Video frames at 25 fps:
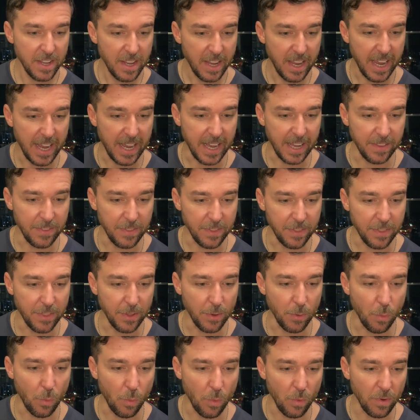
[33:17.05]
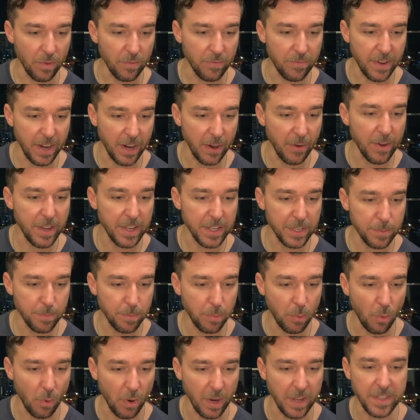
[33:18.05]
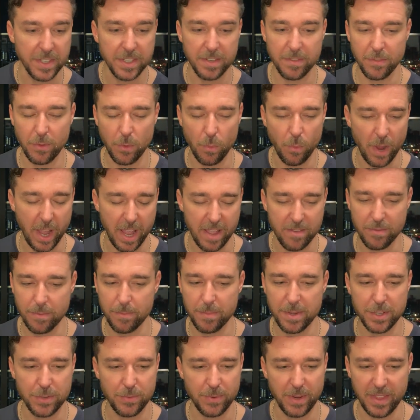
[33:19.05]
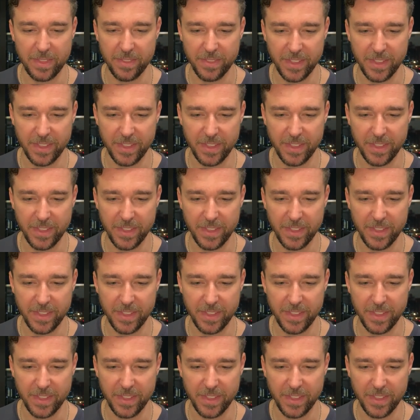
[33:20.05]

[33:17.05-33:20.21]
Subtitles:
and the various points of the wave in between.